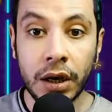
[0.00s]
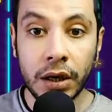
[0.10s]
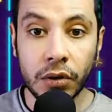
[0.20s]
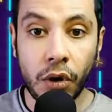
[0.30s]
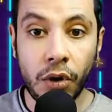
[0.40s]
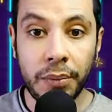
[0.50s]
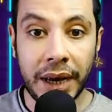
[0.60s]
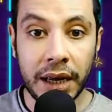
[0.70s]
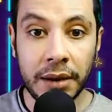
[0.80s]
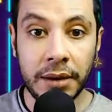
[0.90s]
No
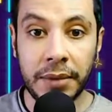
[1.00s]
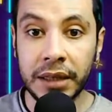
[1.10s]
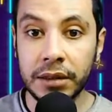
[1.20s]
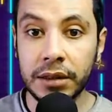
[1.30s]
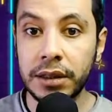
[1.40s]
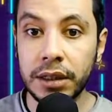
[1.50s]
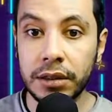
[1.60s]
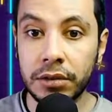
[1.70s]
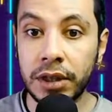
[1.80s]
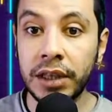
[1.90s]
payment
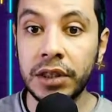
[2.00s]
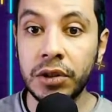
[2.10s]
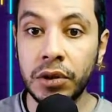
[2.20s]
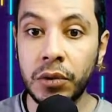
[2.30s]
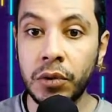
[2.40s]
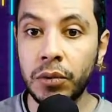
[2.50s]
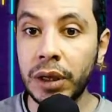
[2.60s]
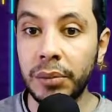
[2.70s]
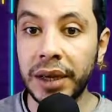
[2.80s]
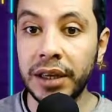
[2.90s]
needed today. You
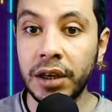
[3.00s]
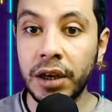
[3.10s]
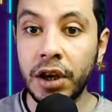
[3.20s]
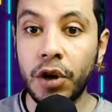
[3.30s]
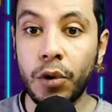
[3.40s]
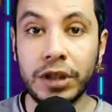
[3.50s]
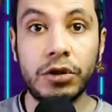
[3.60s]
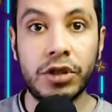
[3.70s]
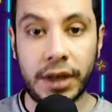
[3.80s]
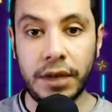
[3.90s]
will pay when you
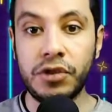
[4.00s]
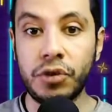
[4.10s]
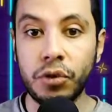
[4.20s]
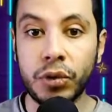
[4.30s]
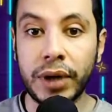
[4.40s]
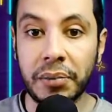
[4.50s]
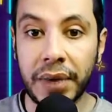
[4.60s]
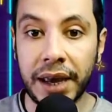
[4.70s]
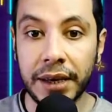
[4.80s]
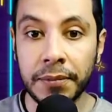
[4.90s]
stay, so you can
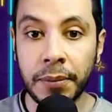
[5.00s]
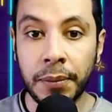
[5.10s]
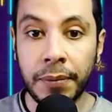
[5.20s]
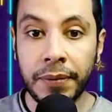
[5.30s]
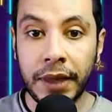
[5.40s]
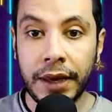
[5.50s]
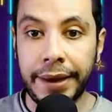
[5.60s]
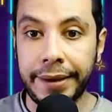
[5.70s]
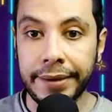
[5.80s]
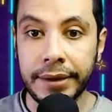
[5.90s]
pay
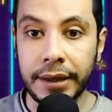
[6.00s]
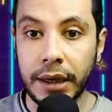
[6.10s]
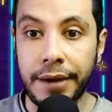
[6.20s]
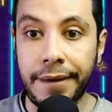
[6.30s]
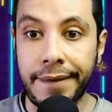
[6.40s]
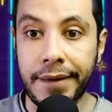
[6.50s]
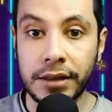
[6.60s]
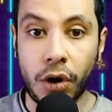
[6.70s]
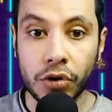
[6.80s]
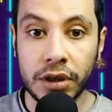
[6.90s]
in the
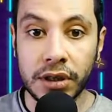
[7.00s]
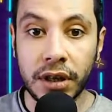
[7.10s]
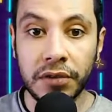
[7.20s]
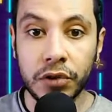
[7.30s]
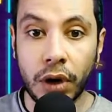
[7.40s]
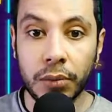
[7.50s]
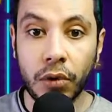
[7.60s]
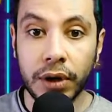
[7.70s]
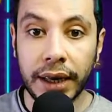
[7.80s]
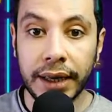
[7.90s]
hostel itself. You are
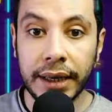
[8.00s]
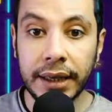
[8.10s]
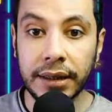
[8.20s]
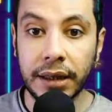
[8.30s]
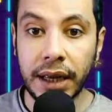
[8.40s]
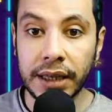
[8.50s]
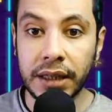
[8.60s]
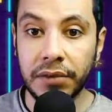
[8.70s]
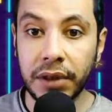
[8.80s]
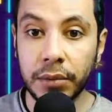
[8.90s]
booking the last
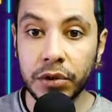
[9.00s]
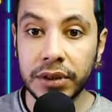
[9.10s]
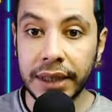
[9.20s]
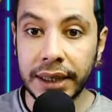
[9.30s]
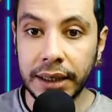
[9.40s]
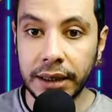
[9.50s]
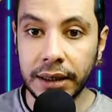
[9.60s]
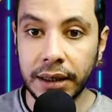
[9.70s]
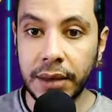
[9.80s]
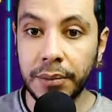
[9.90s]
available
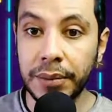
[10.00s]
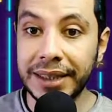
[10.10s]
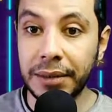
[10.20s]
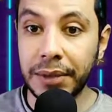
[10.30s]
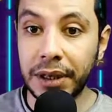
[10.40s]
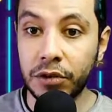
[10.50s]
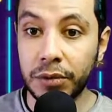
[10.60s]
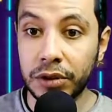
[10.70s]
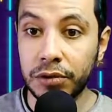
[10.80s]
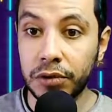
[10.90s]
single bed in male
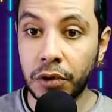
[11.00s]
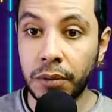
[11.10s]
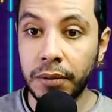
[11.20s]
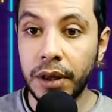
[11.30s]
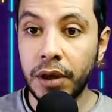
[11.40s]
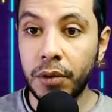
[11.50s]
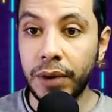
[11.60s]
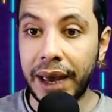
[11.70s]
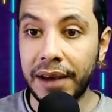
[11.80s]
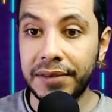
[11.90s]
dormitory room
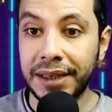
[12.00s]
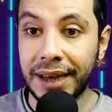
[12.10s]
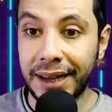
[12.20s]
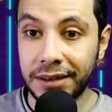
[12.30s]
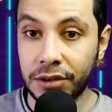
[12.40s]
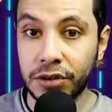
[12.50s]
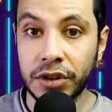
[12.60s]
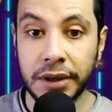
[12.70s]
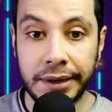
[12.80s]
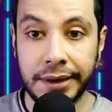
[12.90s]
we have in
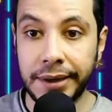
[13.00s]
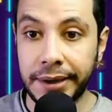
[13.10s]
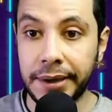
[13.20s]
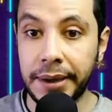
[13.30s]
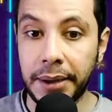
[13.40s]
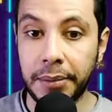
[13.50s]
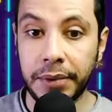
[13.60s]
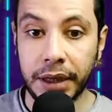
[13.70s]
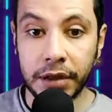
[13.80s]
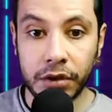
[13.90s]
Athens
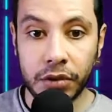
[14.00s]
place.